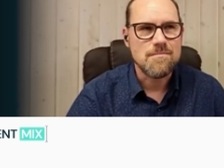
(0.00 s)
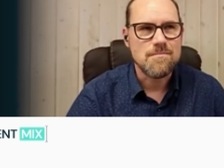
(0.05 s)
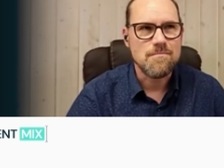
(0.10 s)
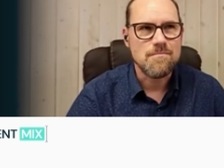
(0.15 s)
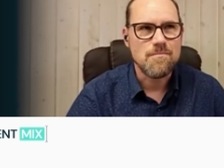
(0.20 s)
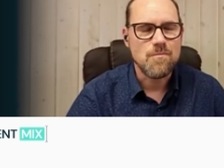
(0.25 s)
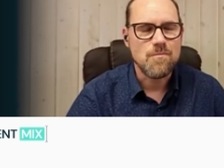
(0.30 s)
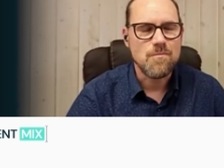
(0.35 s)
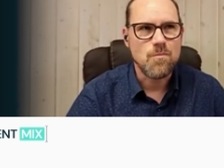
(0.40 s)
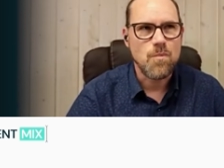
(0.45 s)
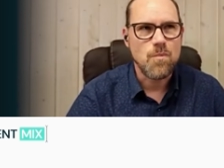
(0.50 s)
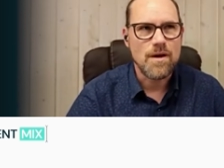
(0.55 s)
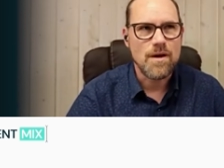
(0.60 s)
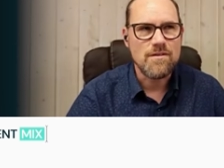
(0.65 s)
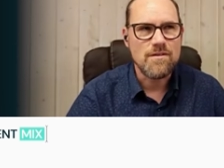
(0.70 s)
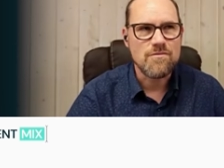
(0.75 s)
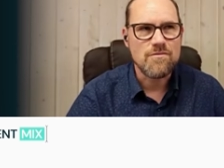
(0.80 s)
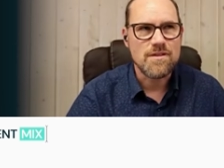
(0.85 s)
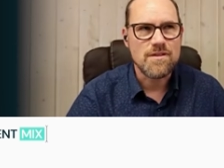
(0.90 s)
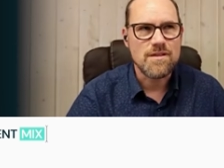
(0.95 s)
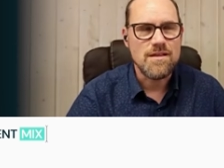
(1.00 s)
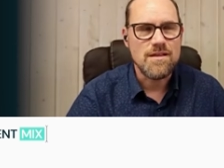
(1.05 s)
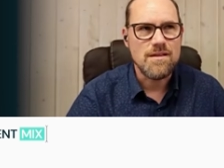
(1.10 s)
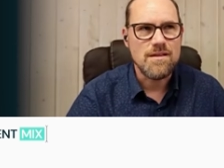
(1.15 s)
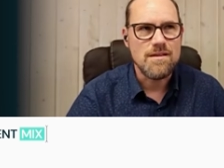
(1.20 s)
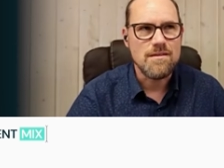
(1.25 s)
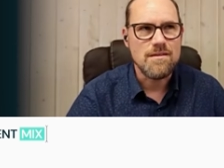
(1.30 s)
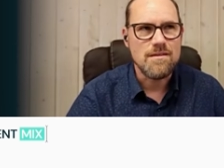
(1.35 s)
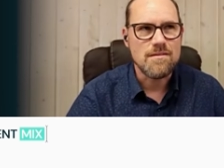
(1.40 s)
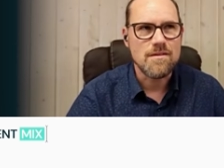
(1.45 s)
one of
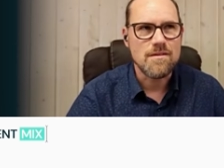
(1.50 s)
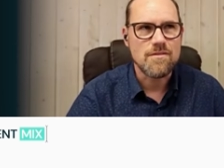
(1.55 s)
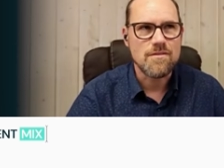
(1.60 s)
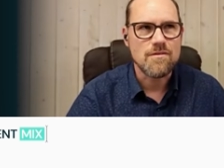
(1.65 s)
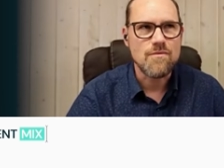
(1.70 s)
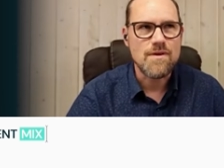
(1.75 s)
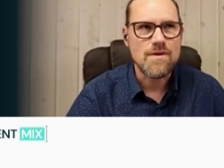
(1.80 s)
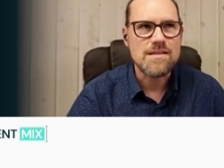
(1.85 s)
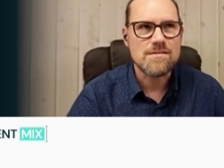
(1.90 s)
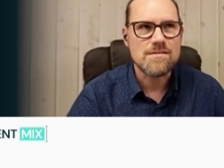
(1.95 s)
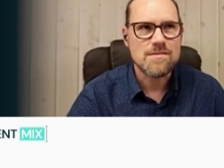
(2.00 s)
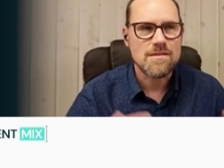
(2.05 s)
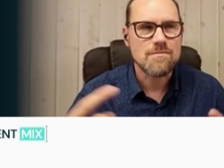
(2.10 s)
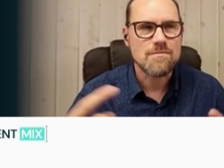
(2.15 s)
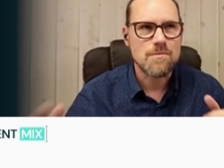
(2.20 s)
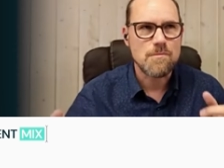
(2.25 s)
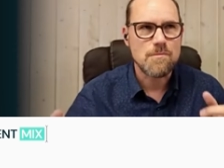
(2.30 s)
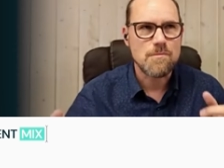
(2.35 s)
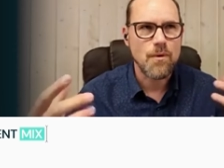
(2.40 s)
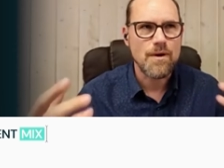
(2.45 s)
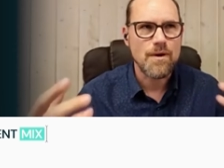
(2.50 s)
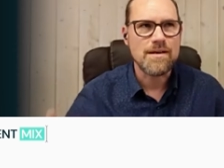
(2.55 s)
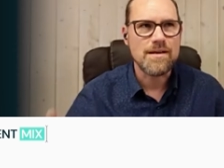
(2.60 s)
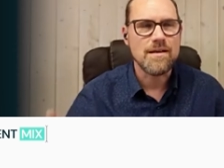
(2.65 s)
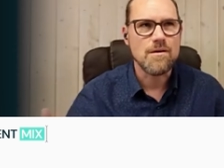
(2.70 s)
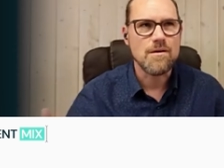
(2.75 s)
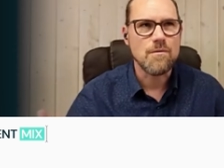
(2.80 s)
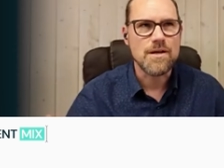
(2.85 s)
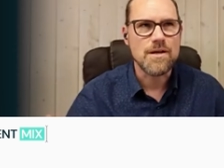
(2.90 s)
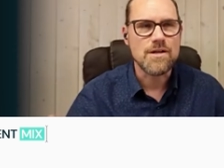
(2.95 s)
the point
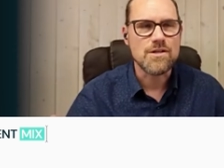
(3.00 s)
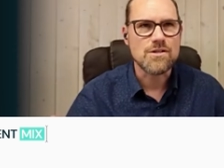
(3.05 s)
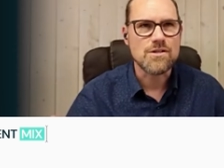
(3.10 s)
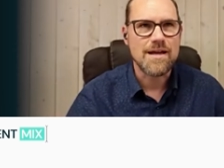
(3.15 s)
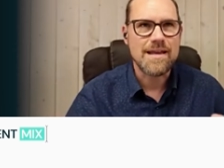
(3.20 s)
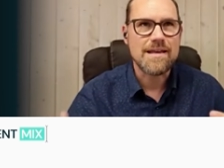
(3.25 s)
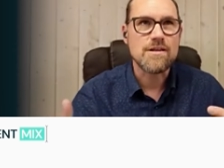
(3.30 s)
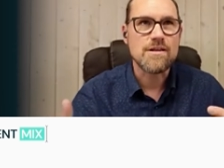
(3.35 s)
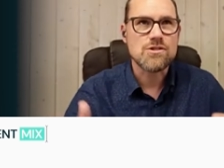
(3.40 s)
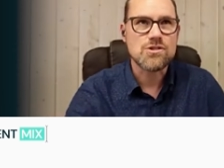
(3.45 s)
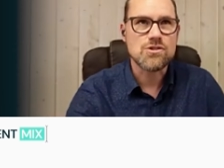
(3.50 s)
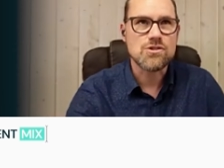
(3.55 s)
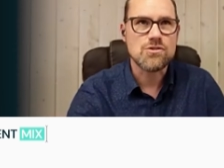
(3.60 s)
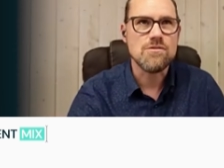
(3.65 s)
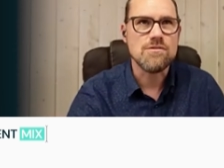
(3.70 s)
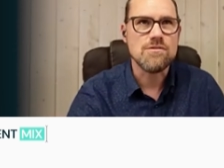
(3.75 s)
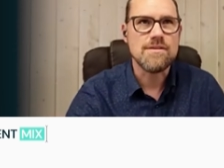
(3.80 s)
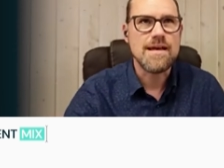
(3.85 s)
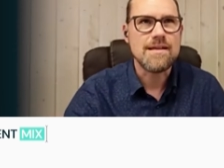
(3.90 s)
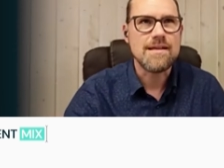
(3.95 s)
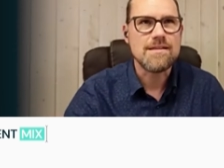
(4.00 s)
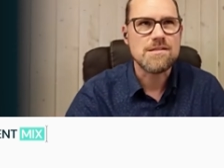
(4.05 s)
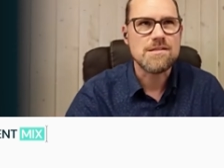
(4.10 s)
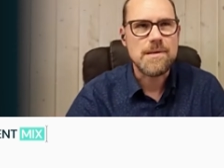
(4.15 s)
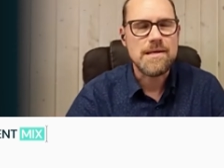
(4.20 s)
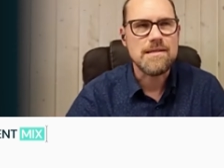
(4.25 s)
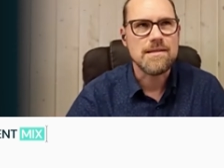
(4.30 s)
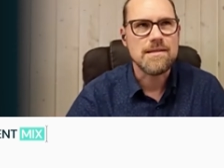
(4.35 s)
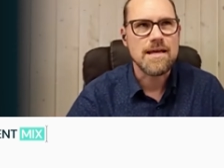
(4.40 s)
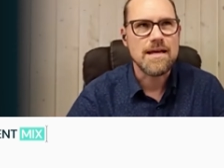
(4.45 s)
at which I understood that to
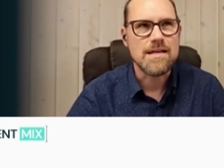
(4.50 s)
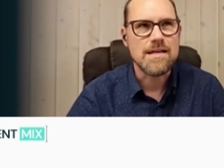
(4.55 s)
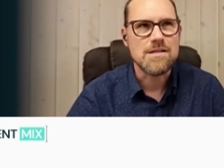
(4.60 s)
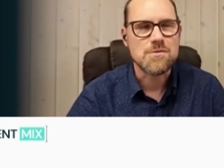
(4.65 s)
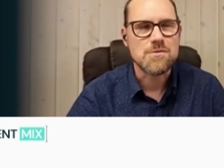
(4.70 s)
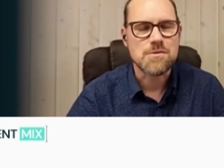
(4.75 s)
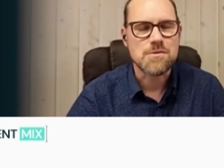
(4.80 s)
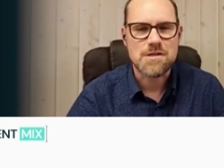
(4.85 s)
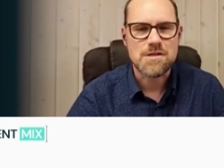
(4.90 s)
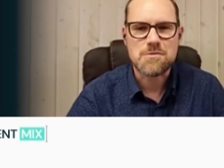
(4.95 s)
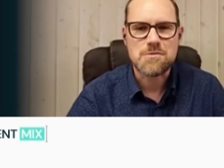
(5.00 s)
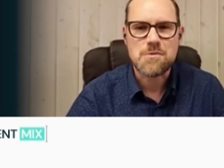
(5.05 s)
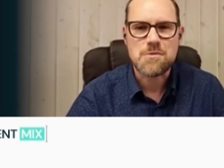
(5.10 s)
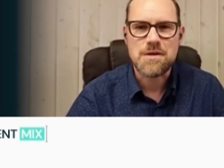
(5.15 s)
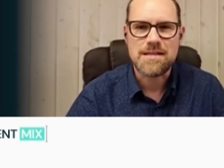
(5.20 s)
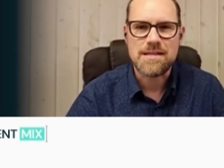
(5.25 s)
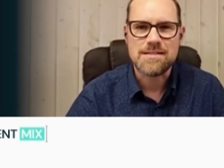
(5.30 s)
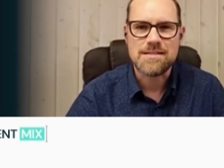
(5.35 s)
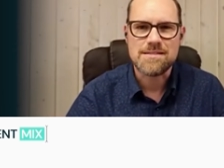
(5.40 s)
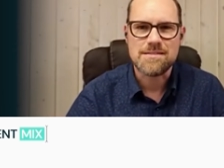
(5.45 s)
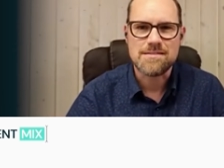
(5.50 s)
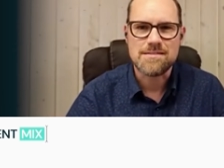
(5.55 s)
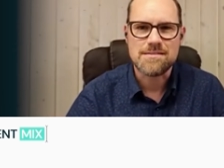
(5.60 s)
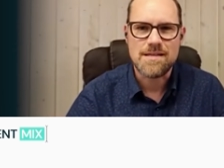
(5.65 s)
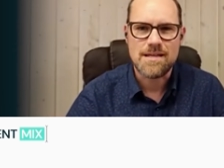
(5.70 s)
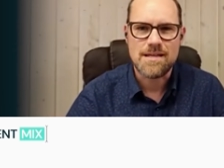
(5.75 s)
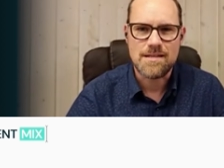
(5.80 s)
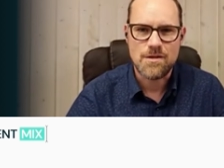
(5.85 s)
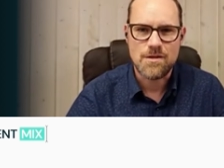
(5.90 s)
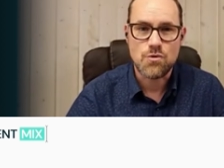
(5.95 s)
be the case was I was working as a
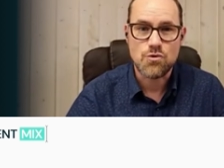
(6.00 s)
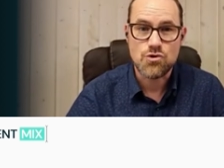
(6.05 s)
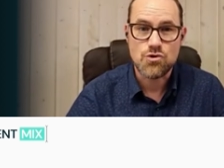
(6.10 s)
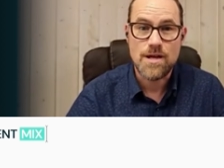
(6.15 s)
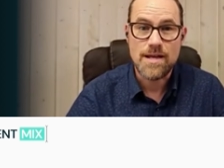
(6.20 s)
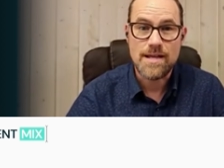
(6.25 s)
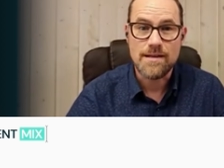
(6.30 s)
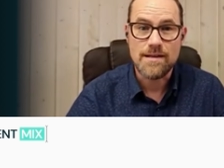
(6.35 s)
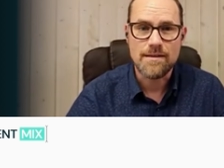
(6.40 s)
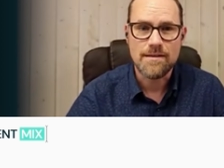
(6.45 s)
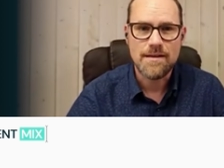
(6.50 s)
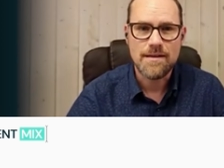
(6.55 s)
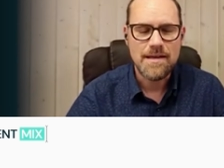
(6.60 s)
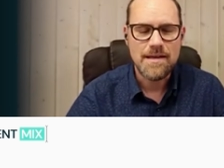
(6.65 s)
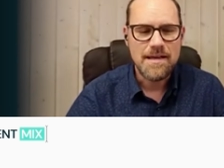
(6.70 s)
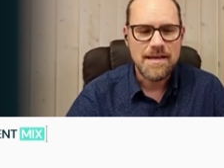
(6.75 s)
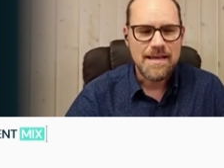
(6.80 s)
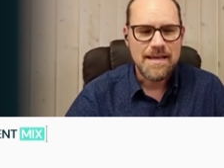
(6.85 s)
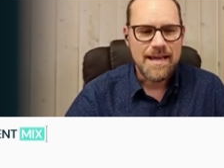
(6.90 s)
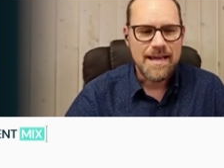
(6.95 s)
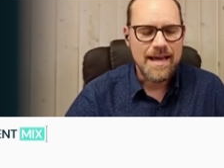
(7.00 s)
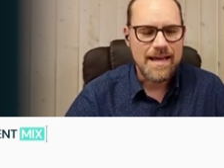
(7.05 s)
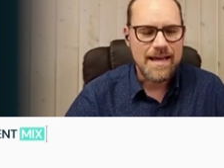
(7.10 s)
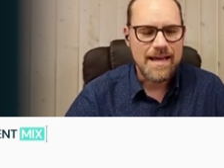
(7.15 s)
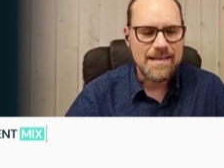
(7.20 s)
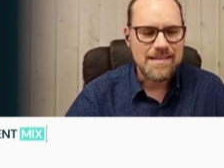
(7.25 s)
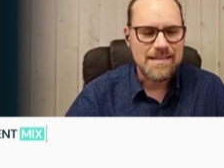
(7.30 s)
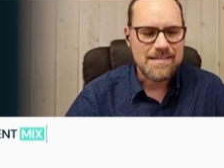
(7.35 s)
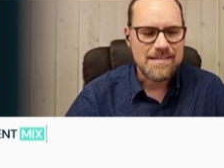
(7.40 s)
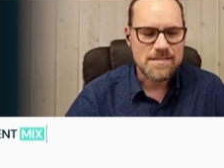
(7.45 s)
technical trainer,
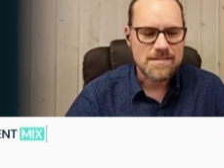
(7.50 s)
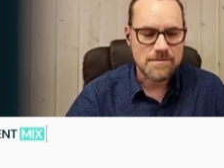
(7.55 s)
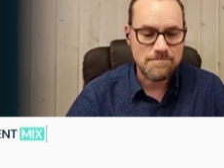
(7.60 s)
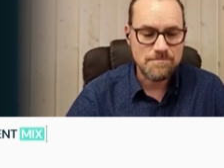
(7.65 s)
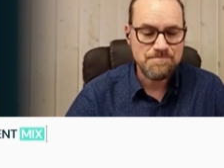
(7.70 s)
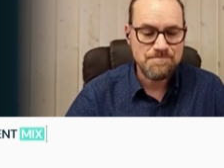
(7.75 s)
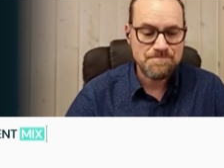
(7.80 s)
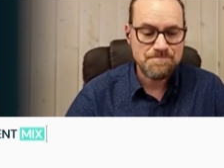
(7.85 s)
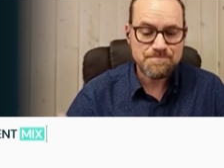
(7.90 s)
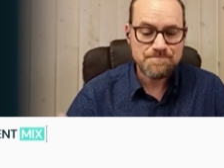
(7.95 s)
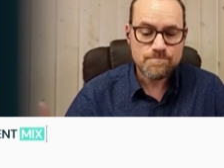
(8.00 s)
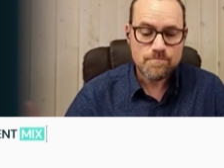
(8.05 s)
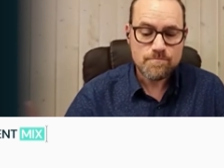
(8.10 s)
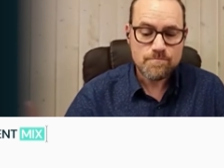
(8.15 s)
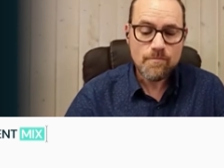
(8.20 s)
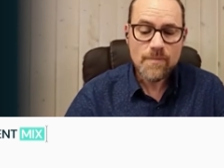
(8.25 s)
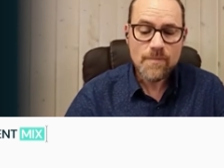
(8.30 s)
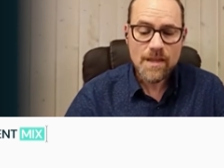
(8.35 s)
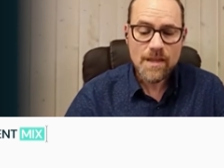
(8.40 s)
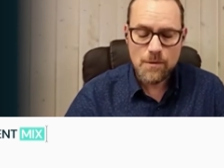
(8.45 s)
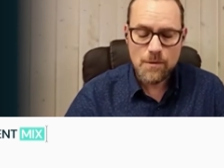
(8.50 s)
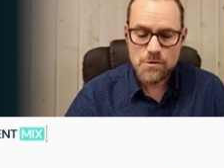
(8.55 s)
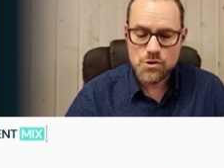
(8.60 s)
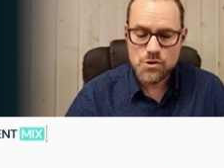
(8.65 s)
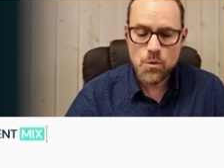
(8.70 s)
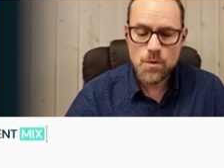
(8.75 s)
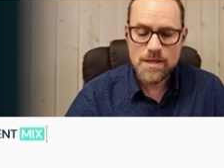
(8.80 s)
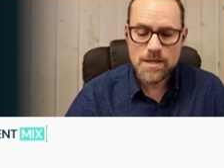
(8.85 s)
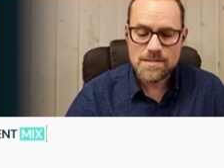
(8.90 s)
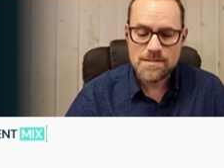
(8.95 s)
and I was
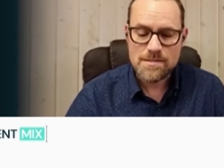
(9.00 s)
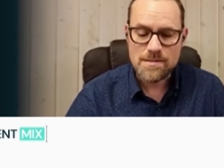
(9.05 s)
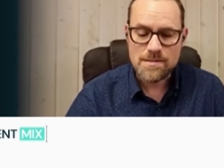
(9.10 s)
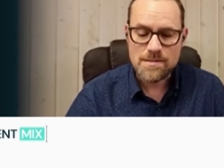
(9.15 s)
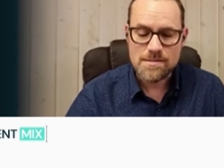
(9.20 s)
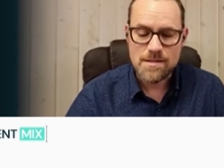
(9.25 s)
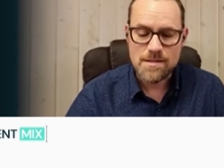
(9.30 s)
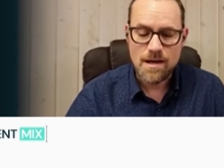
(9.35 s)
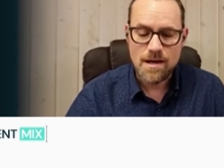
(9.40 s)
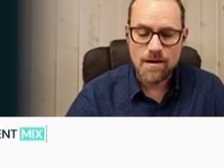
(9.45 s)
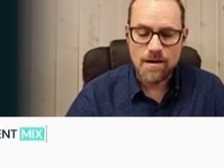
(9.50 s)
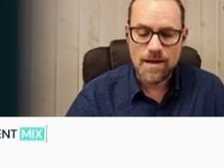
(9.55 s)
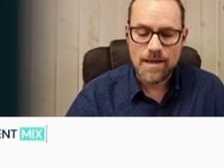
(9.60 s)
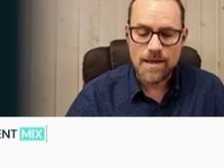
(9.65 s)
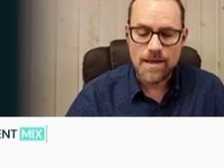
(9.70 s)
talking to this guy,